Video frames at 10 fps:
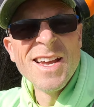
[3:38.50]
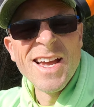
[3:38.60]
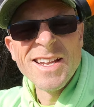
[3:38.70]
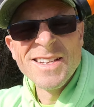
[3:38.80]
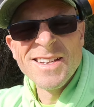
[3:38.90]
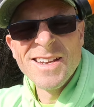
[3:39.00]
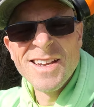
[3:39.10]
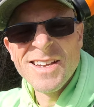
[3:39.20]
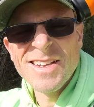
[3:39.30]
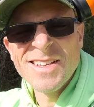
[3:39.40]

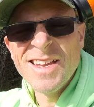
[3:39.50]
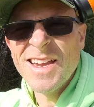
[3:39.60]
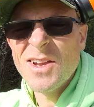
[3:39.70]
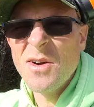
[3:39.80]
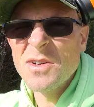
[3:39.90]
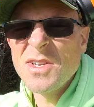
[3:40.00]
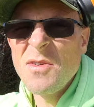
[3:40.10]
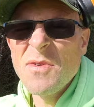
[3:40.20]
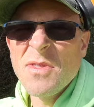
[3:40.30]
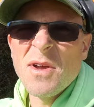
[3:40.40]
And yeah guys,
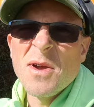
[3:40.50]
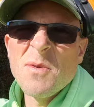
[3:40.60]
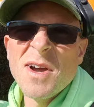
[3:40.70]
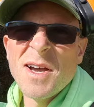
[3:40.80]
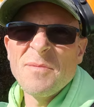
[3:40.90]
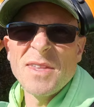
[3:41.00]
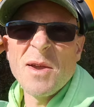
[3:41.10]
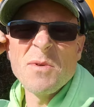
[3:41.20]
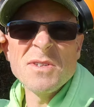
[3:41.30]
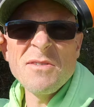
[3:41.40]
even though yeah,
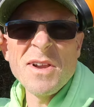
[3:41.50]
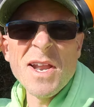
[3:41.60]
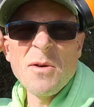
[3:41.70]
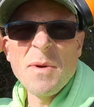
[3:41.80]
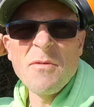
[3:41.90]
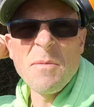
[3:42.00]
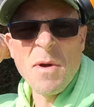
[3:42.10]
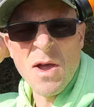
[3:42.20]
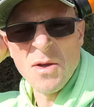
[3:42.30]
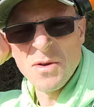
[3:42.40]
we was having a little bit of a
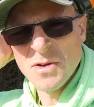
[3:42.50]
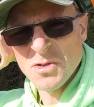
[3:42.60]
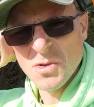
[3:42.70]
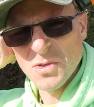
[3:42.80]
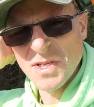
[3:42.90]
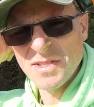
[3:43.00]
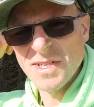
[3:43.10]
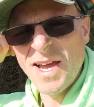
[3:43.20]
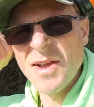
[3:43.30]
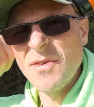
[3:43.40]
moan, and I sort of said to
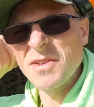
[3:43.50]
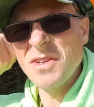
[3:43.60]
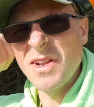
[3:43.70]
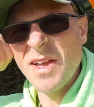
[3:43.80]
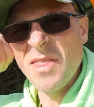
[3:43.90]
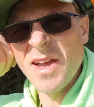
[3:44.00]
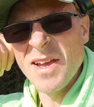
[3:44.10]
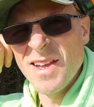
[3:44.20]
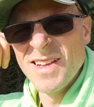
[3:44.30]
Dave yesterday that